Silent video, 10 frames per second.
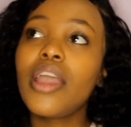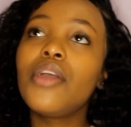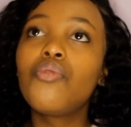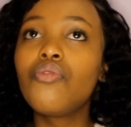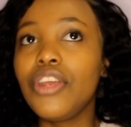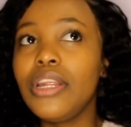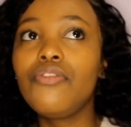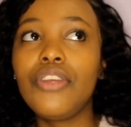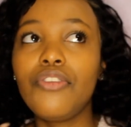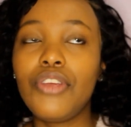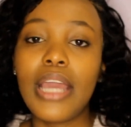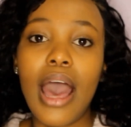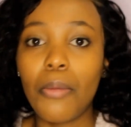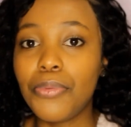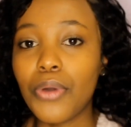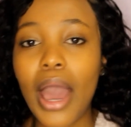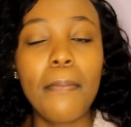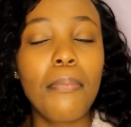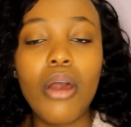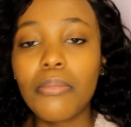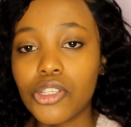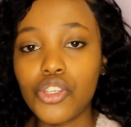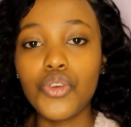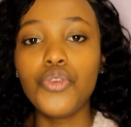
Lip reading: It will really help you. I promise you,